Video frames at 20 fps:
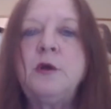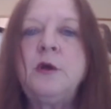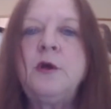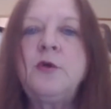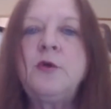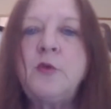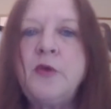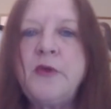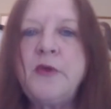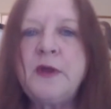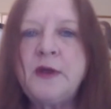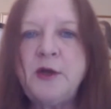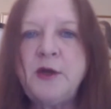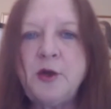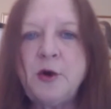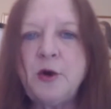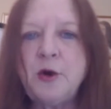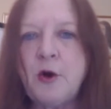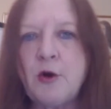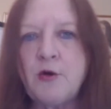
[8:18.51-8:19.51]
can look
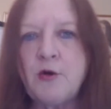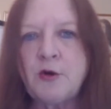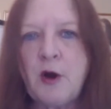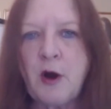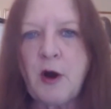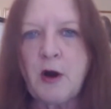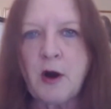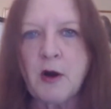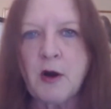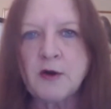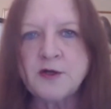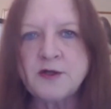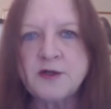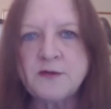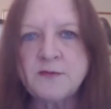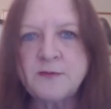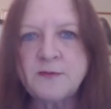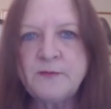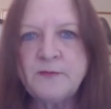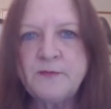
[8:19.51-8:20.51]
within your own
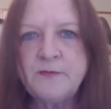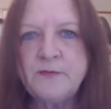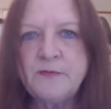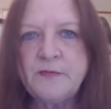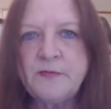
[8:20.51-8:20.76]
heart.